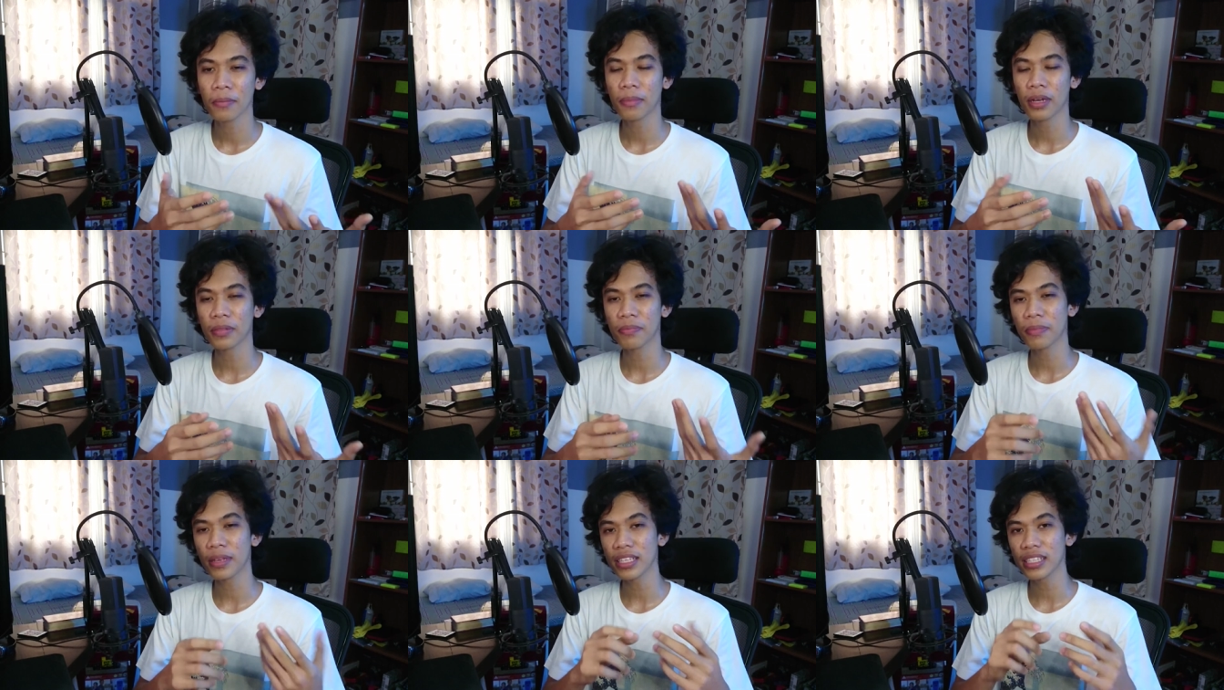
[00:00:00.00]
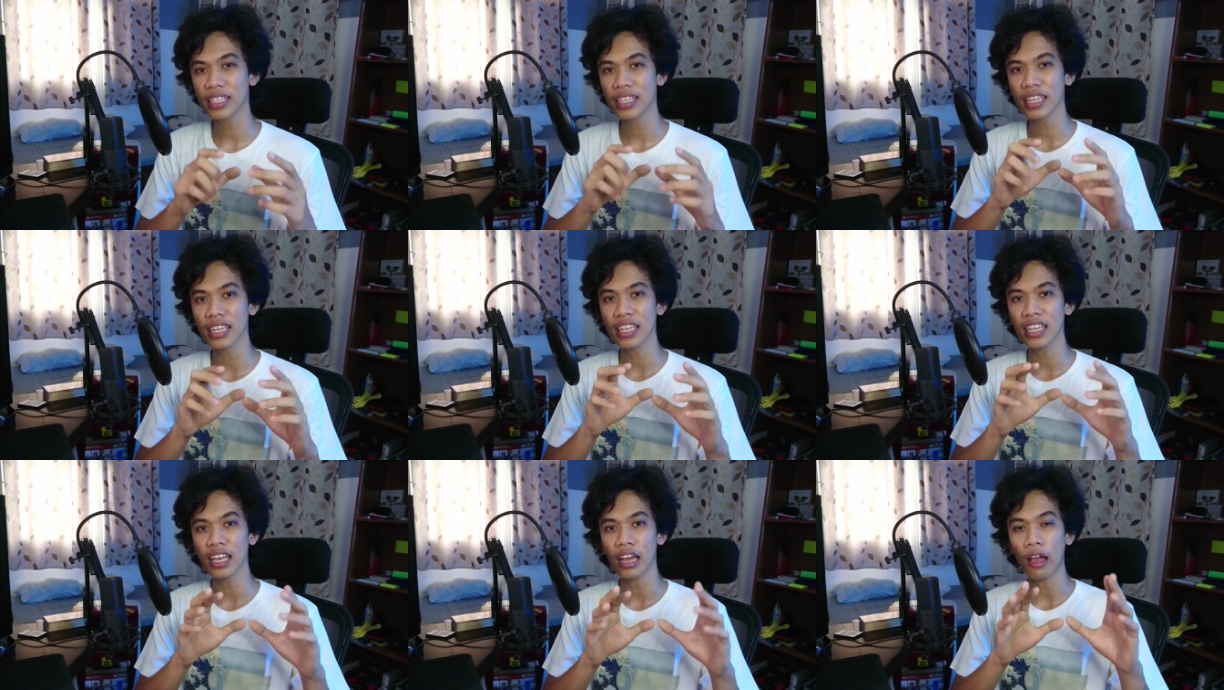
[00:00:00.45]
But
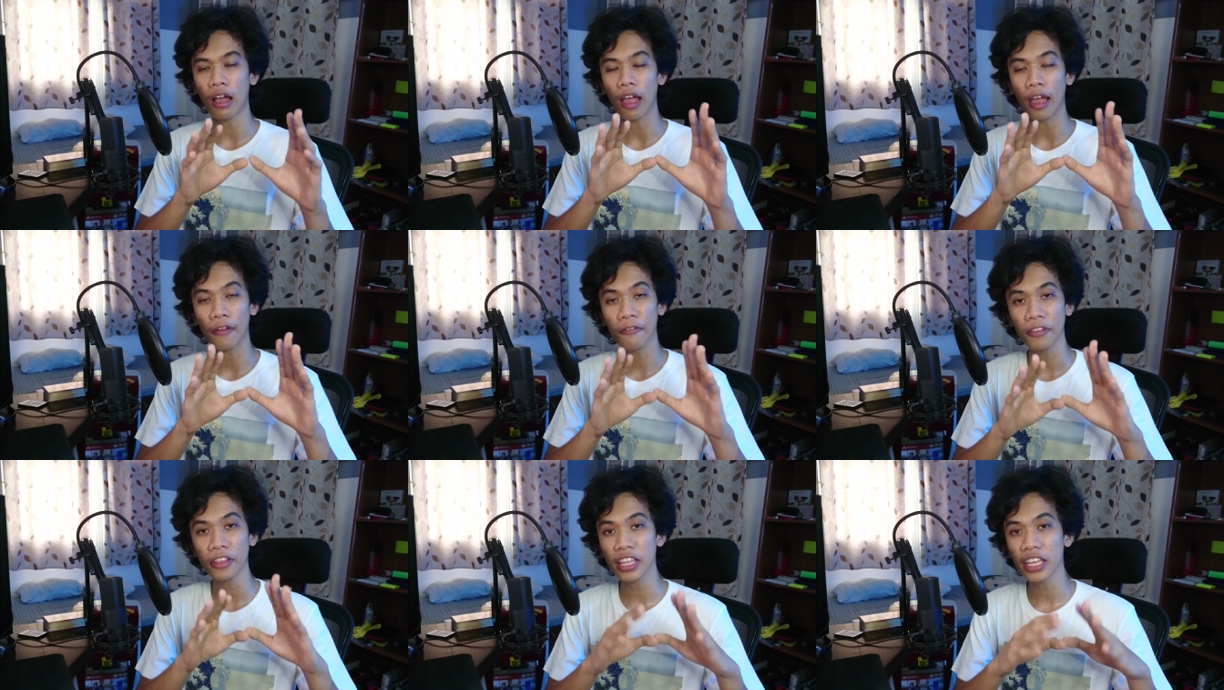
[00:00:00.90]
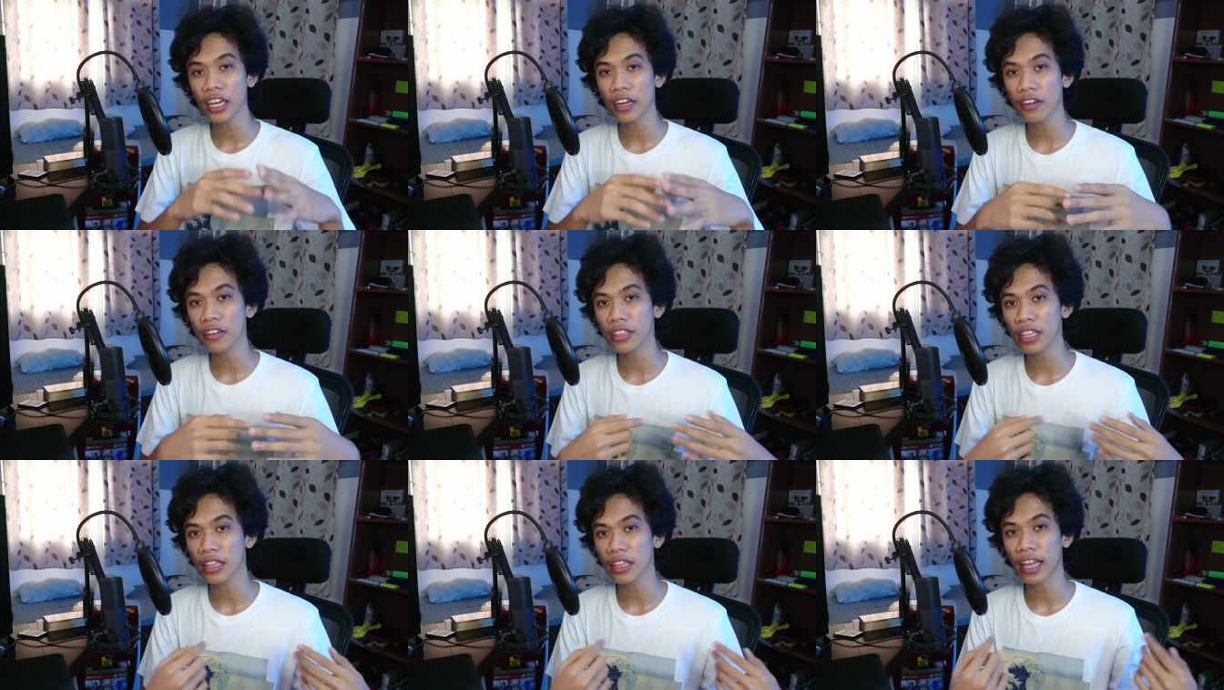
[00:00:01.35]
basically, everything
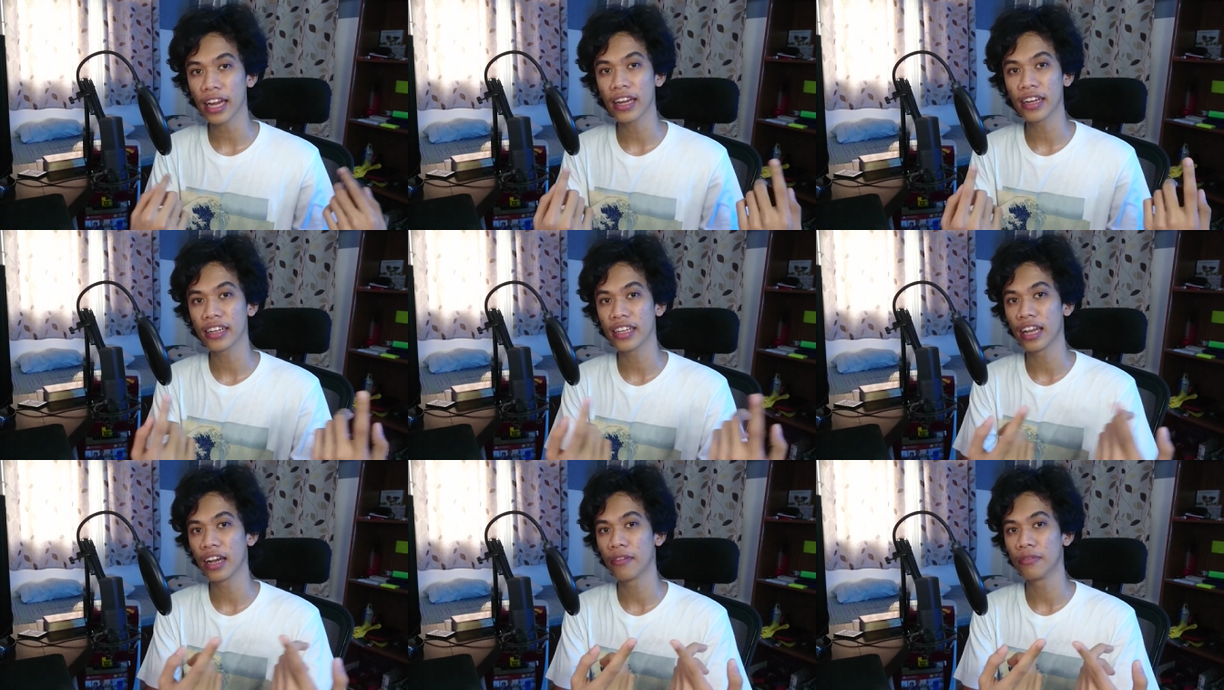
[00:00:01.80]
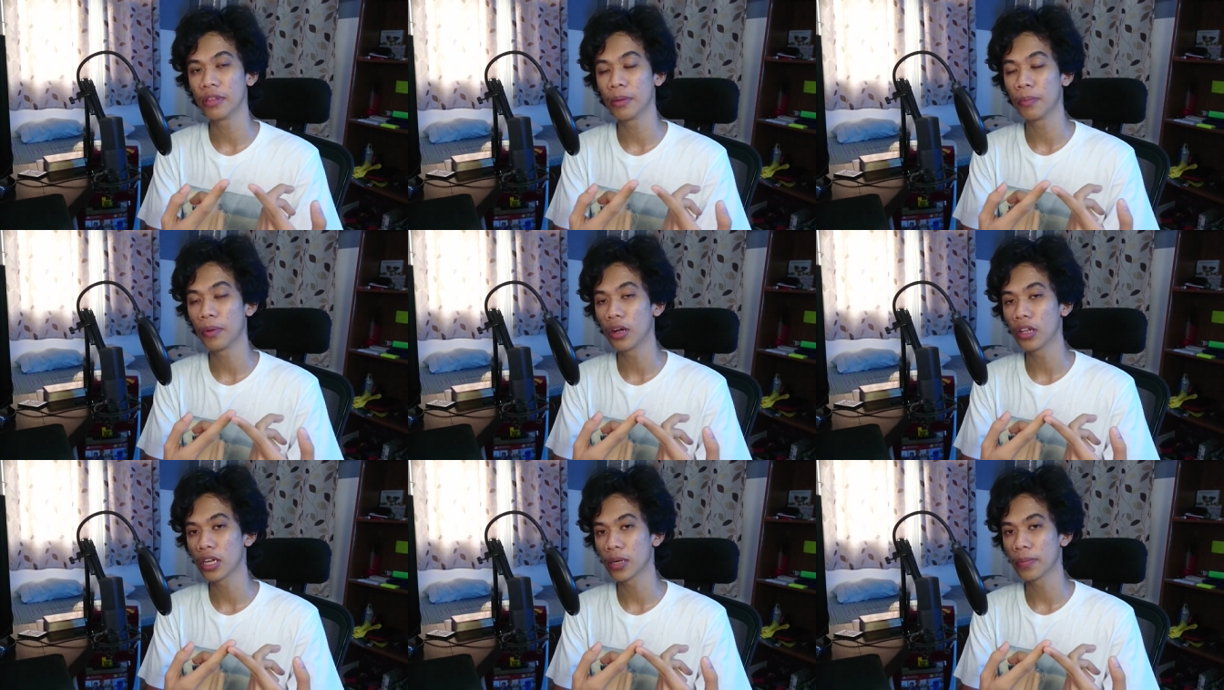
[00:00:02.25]
around that area of the
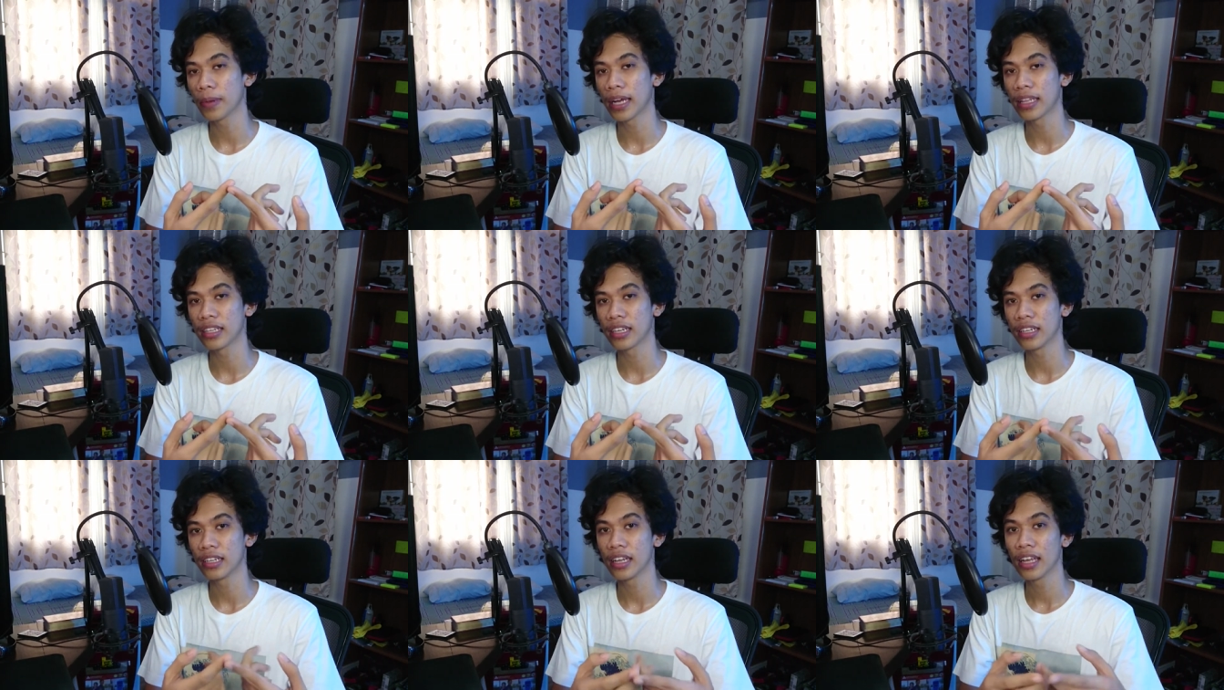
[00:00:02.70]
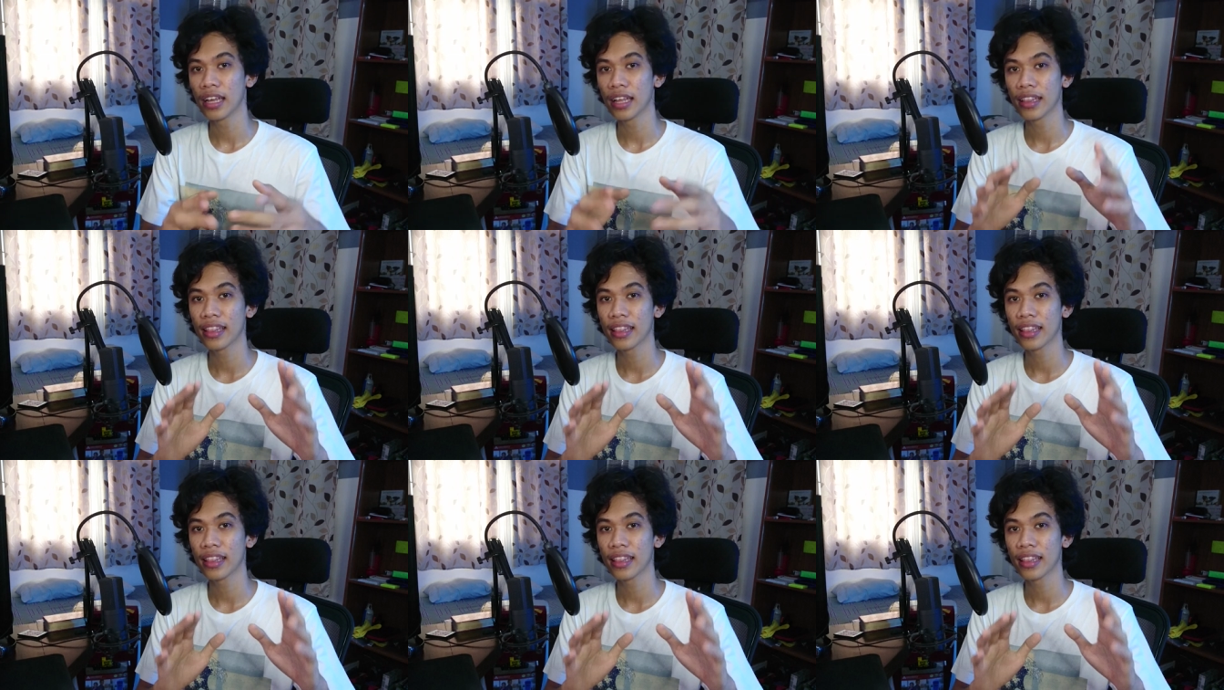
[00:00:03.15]
polar pattern,